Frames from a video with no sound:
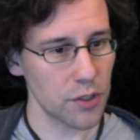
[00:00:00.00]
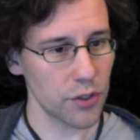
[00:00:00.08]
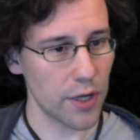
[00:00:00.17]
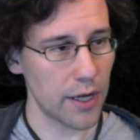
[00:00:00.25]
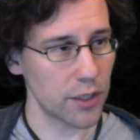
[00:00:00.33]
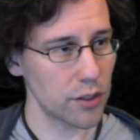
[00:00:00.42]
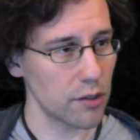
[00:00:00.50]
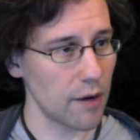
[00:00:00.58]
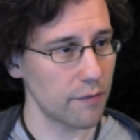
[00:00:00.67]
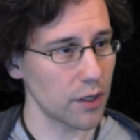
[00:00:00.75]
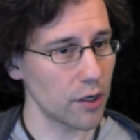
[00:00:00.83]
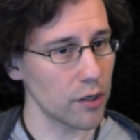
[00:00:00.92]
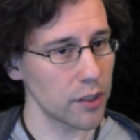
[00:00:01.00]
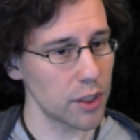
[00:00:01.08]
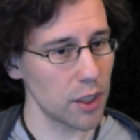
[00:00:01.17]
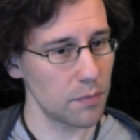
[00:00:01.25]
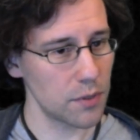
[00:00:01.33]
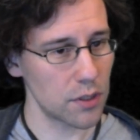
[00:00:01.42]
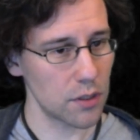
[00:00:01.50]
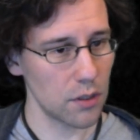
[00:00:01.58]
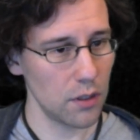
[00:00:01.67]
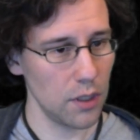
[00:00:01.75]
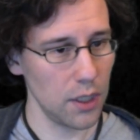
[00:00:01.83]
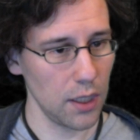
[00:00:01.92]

slash drafting archetypes